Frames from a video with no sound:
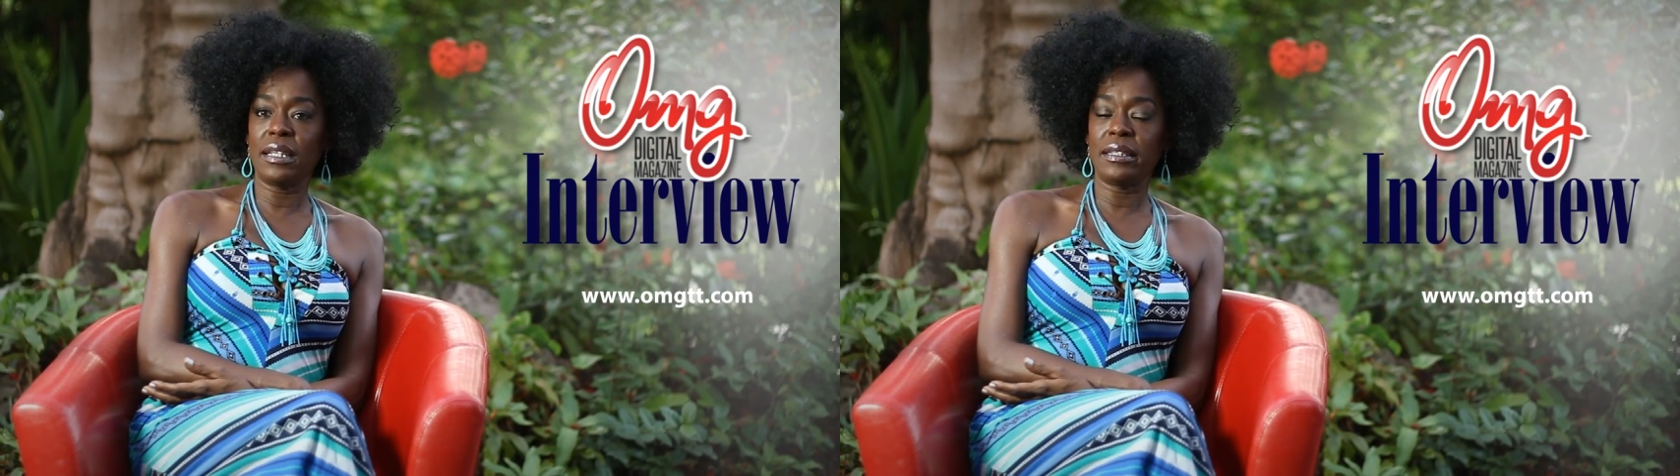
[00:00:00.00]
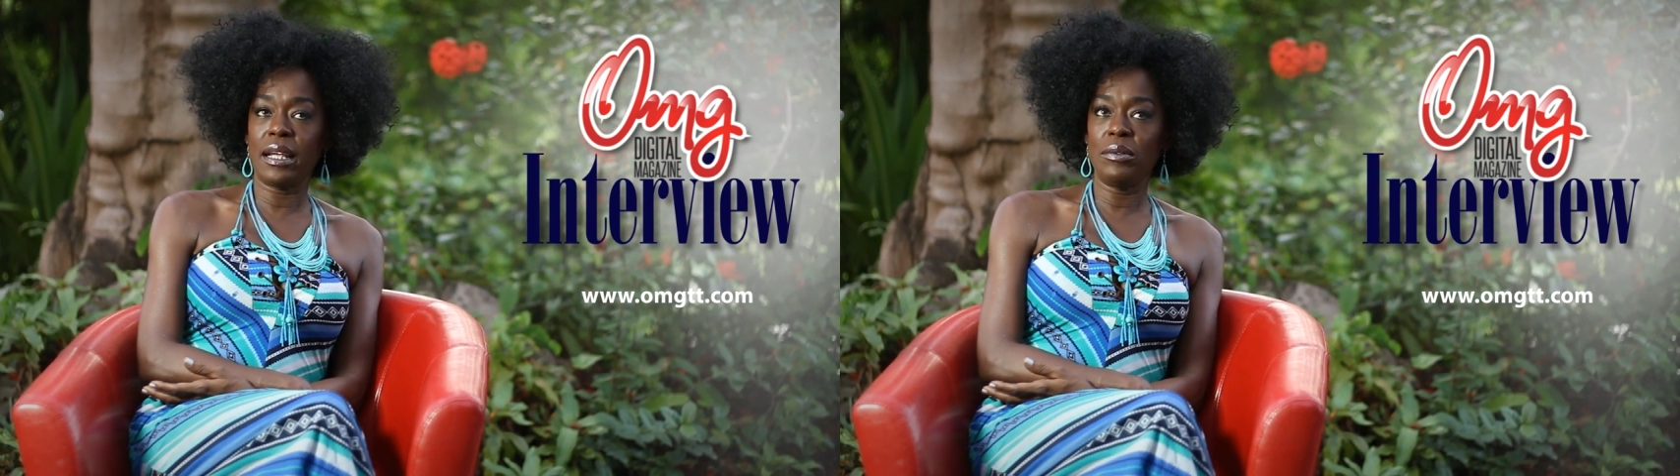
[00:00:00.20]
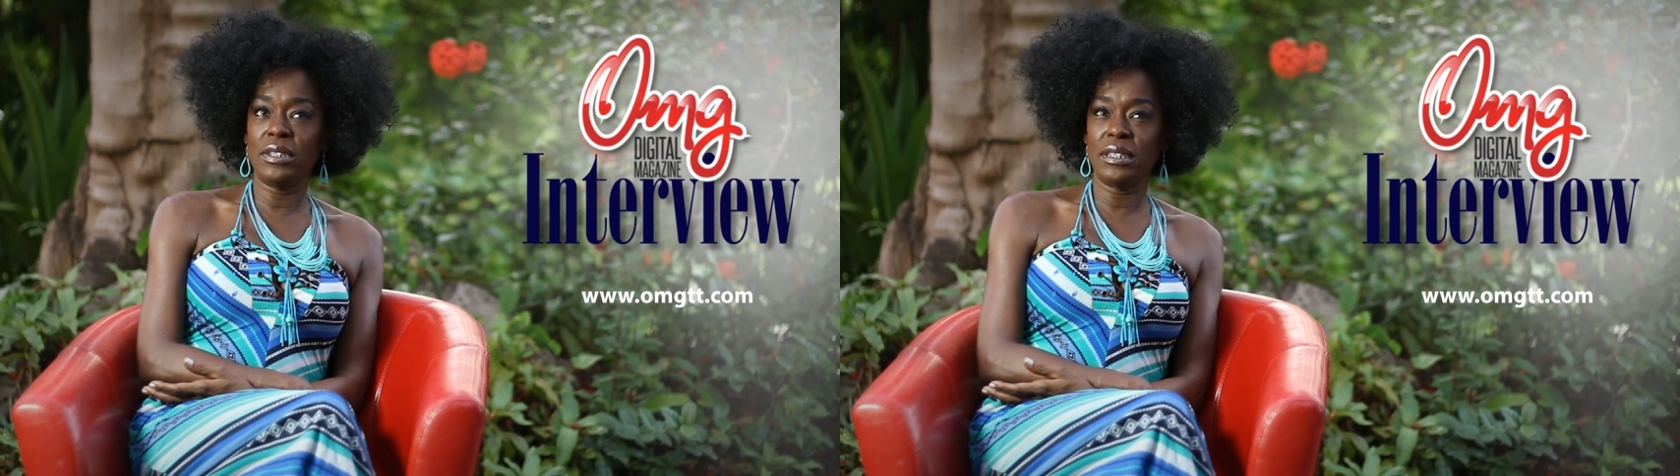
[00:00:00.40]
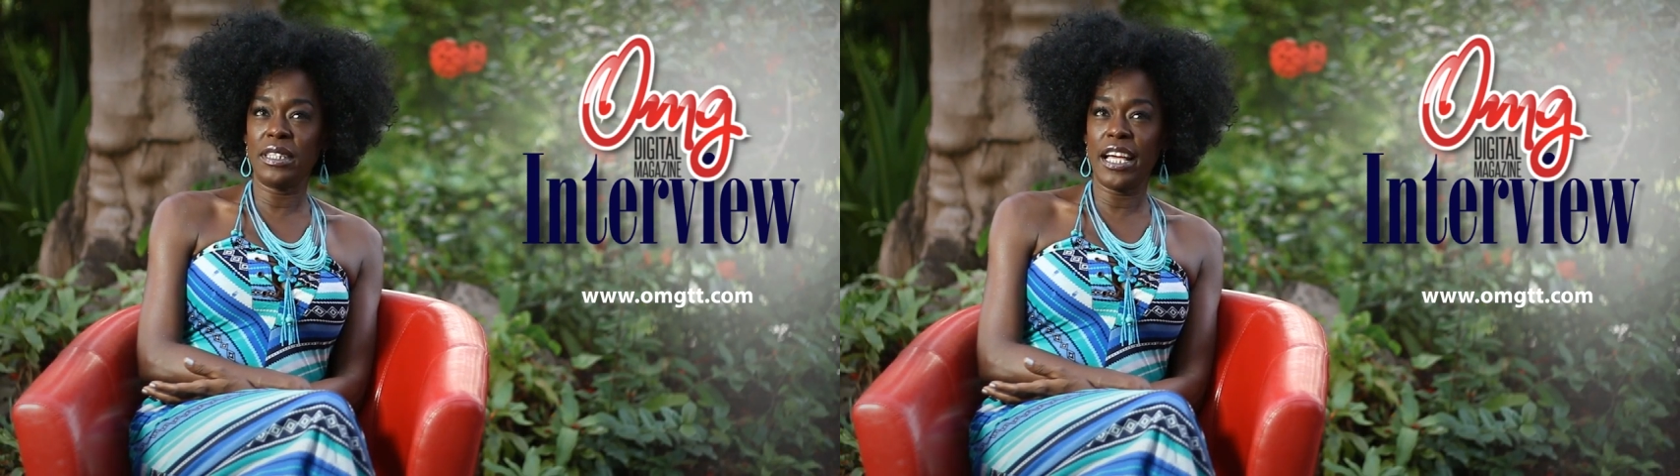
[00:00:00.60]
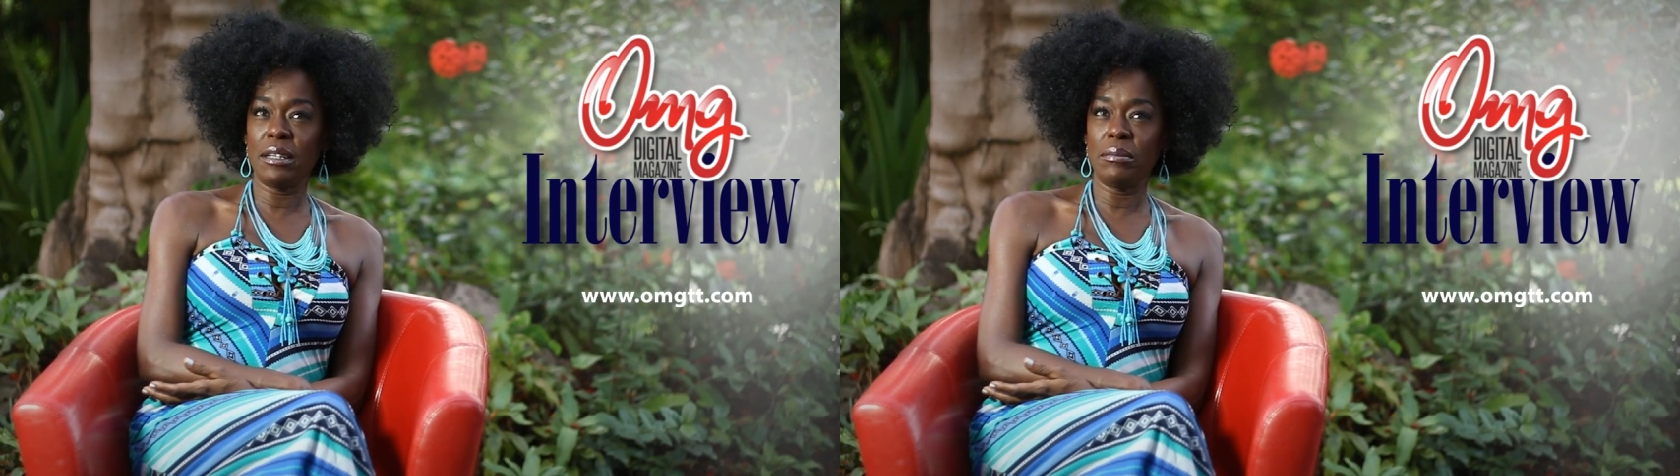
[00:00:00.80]
and that was a
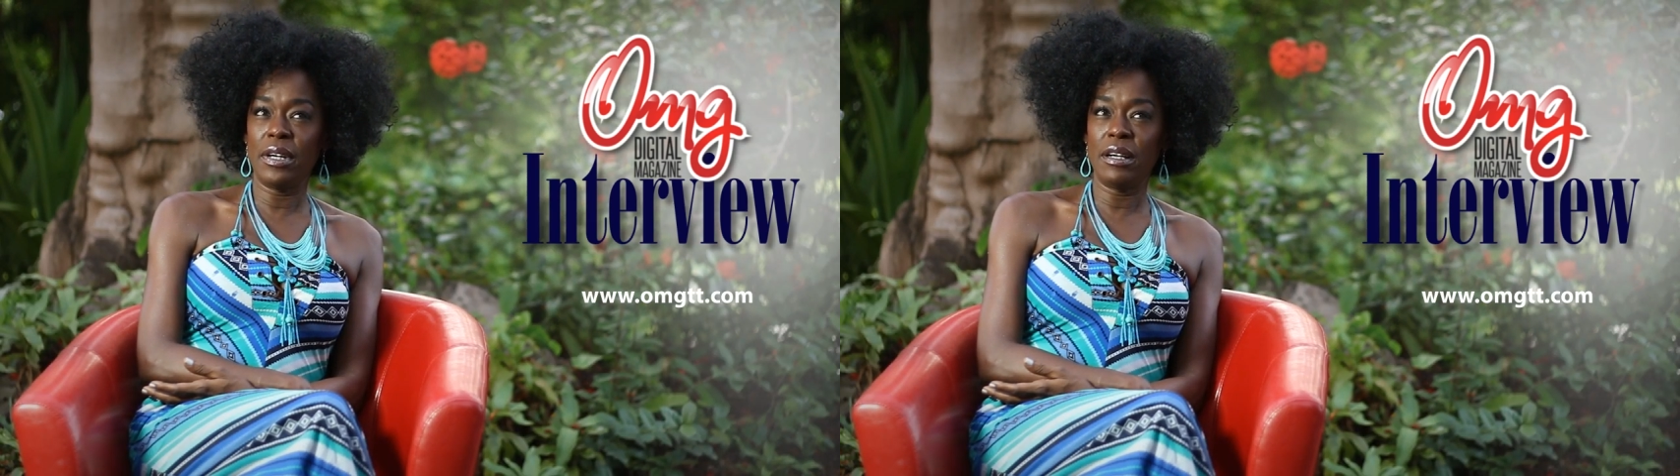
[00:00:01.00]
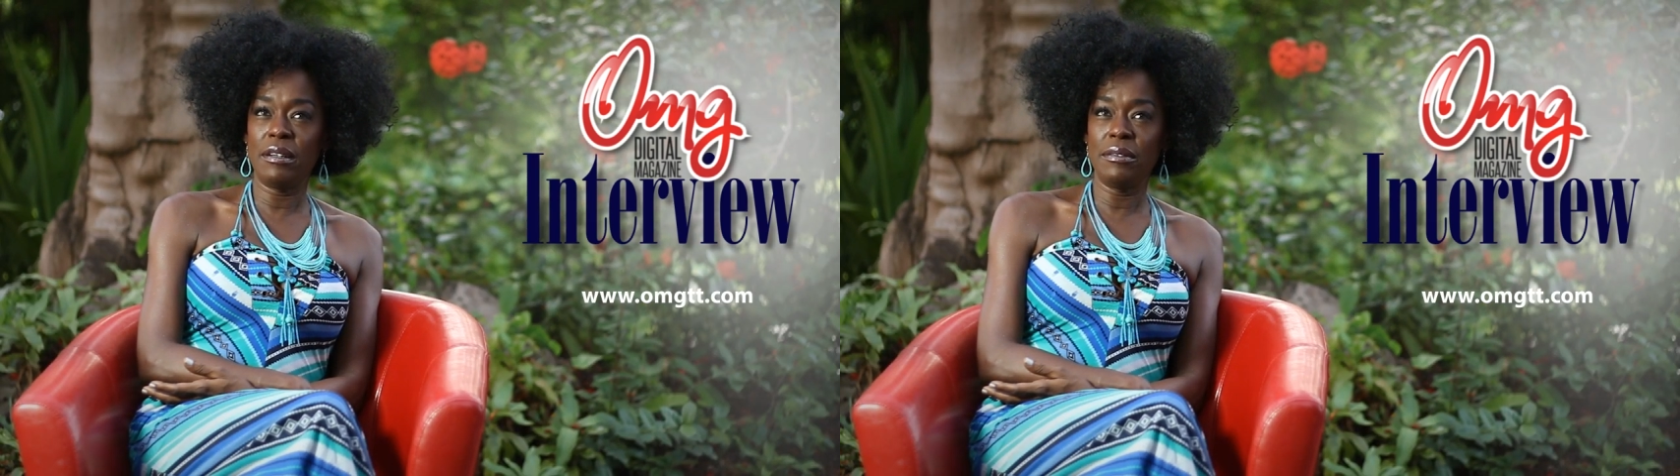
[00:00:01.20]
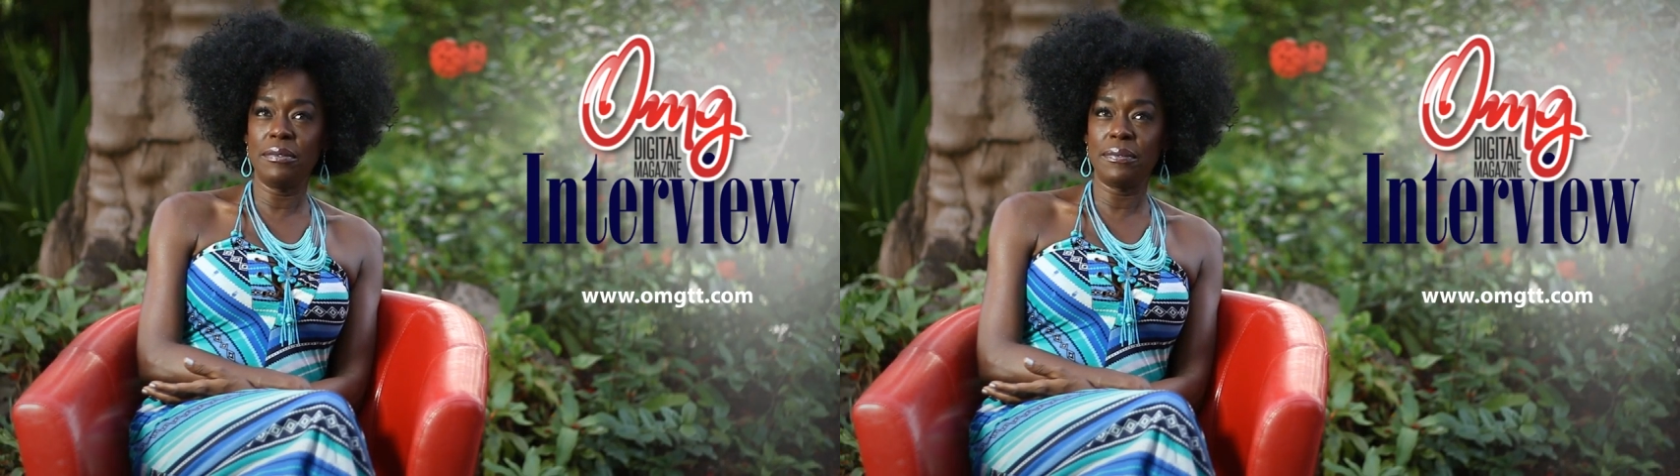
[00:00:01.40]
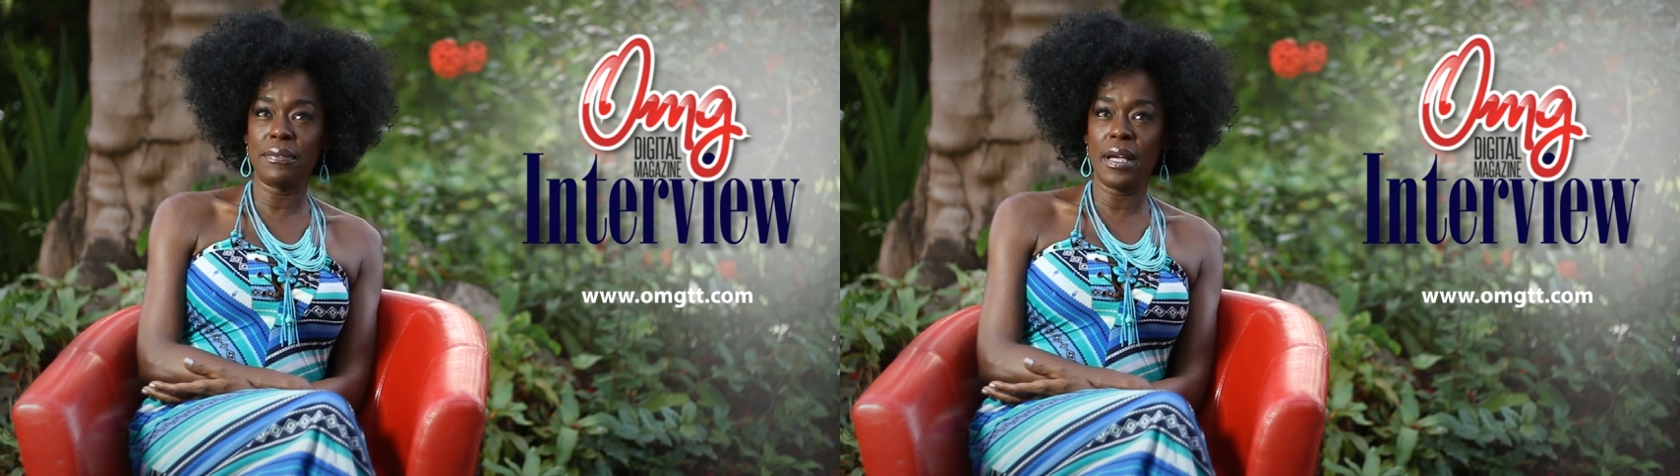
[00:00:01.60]
time of